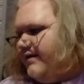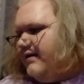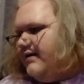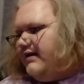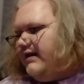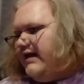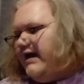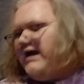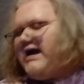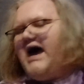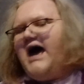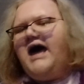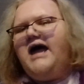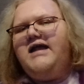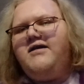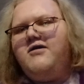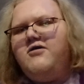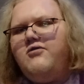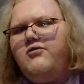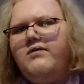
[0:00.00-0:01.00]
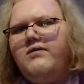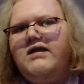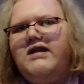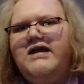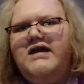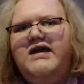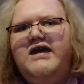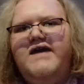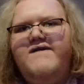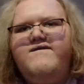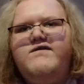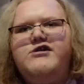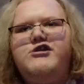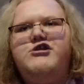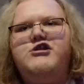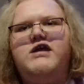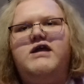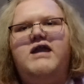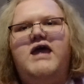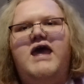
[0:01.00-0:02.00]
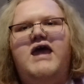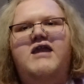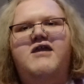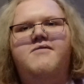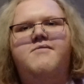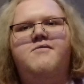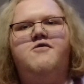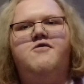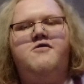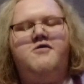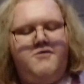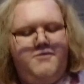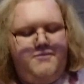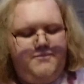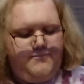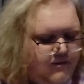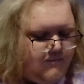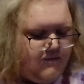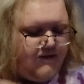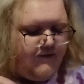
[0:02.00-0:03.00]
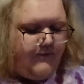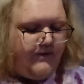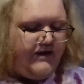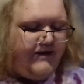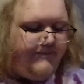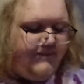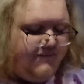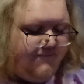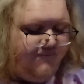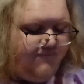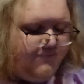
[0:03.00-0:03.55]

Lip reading: like, I don't really give a shit anymore. By the way, I've been